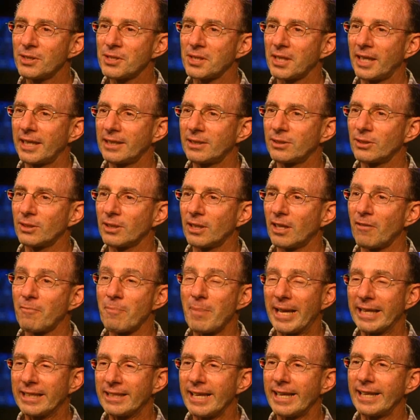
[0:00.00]
cycle of
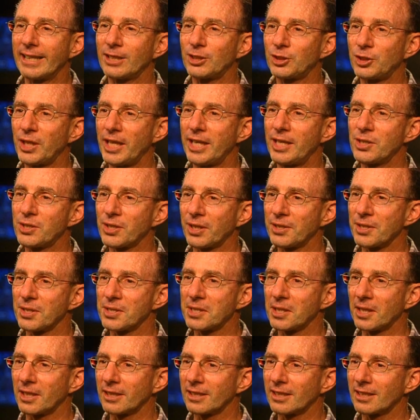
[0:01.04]
magnetic change on the
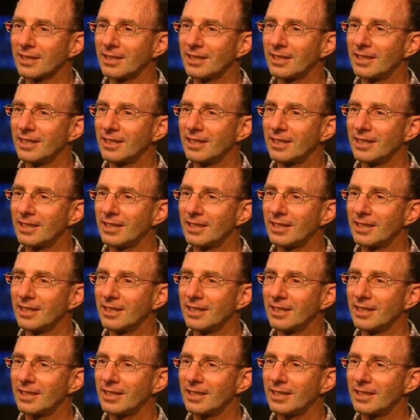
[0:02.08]
sun.